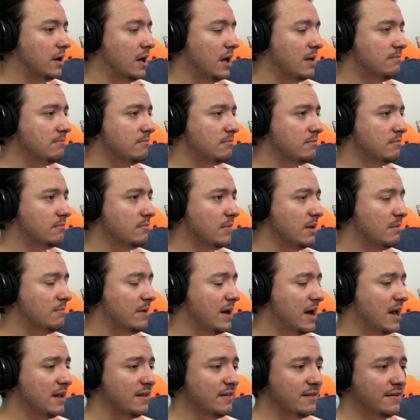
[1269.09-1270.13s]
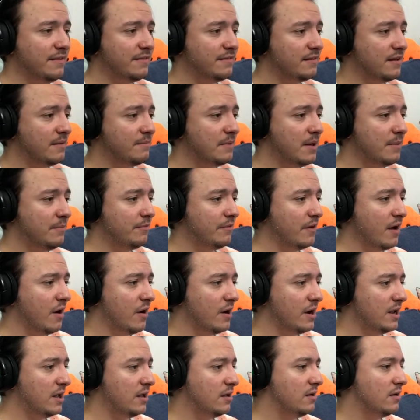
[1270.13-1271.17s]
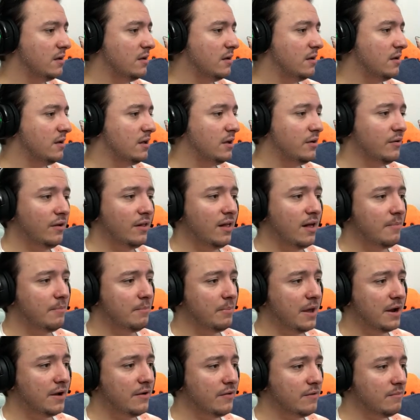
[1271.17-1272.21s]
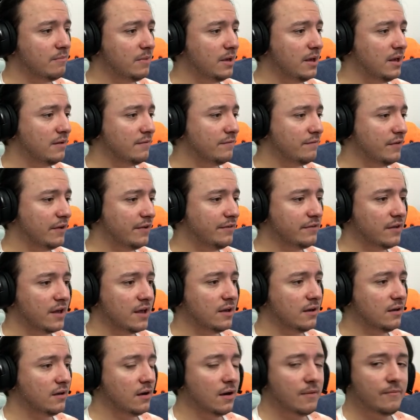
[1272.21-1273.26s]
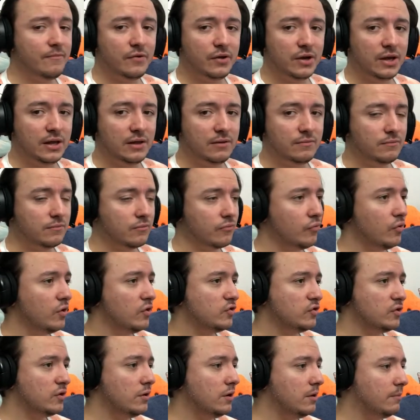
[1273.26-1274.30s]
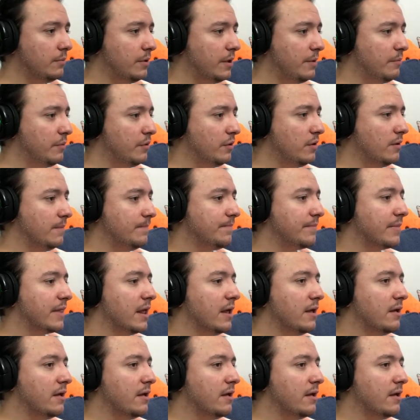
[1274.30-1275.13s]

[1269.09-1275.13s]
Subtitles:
I'm bad at this, I'm sorry. You're a lot better than me at things like comforting and reassuring people.